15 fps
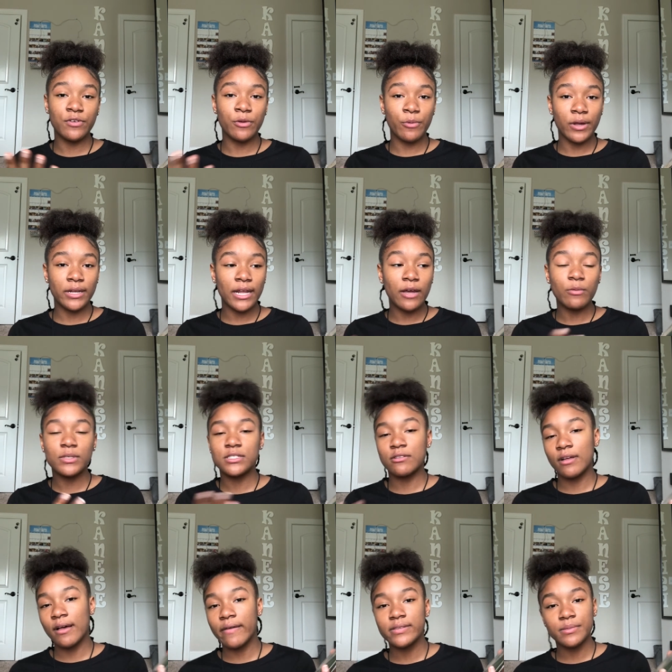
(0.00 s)
run out, we still
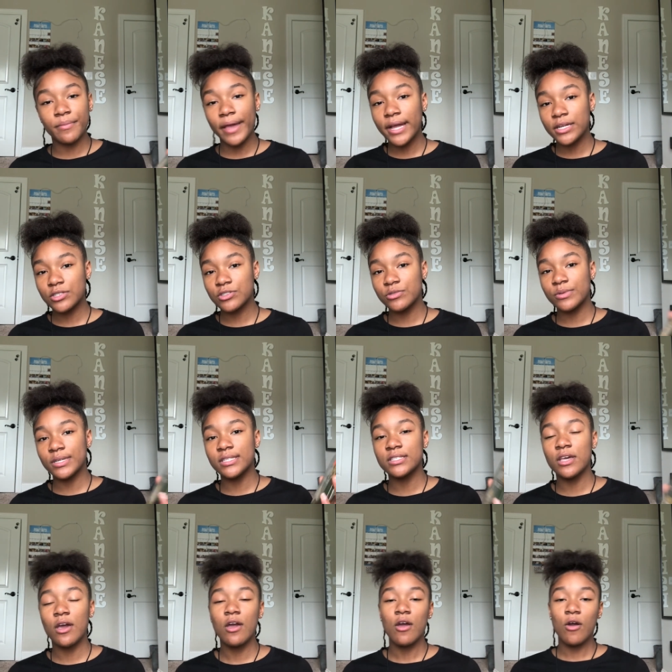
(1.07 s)
have some extra ones.
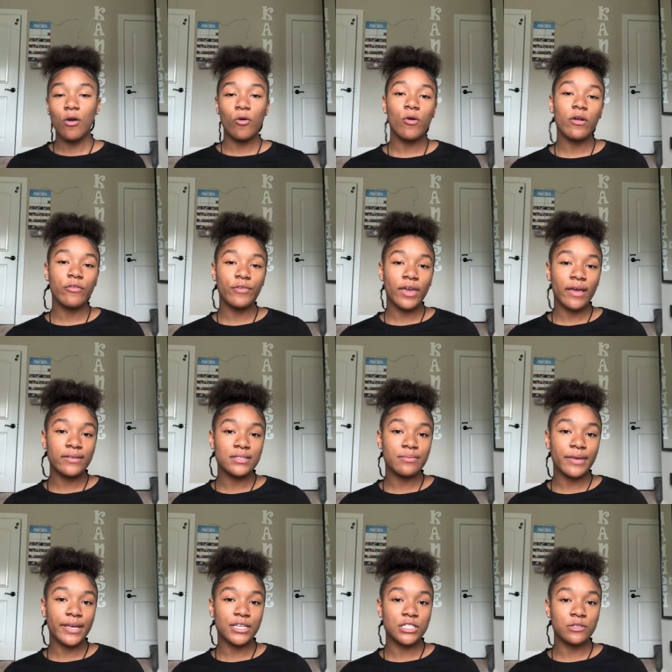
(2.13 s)
Or if we have some
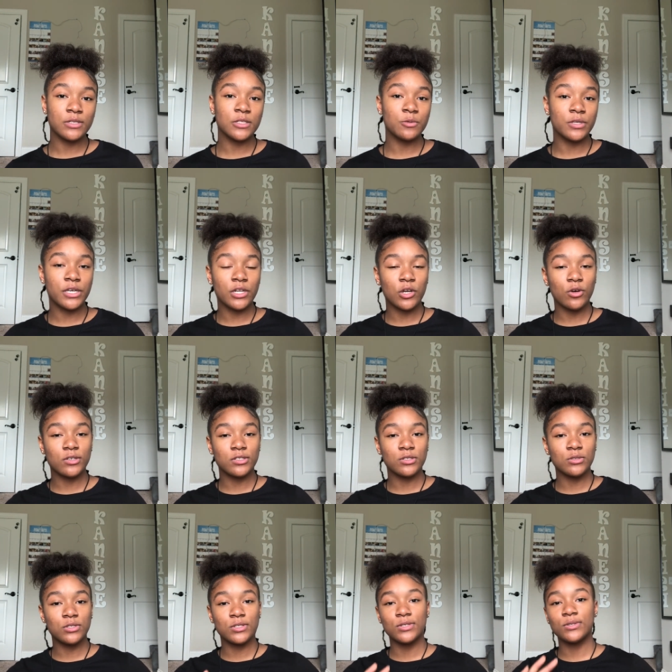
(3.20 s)
extra ones, we can also
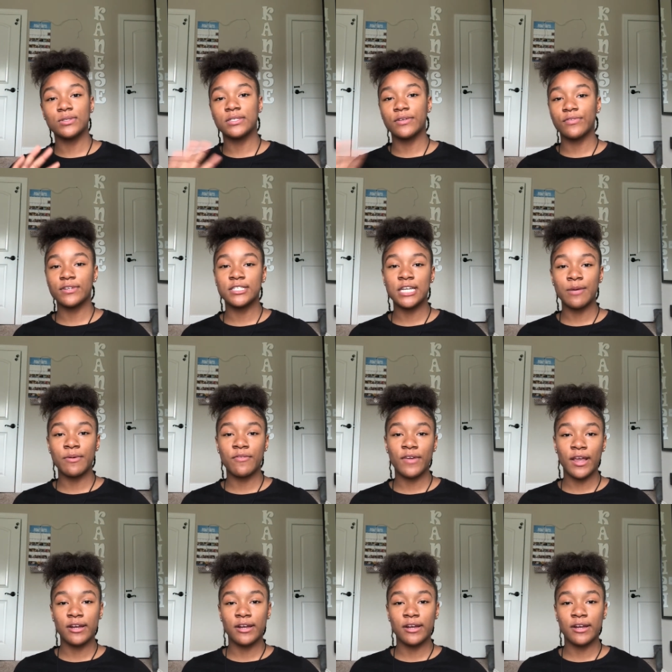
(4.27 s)
do different type of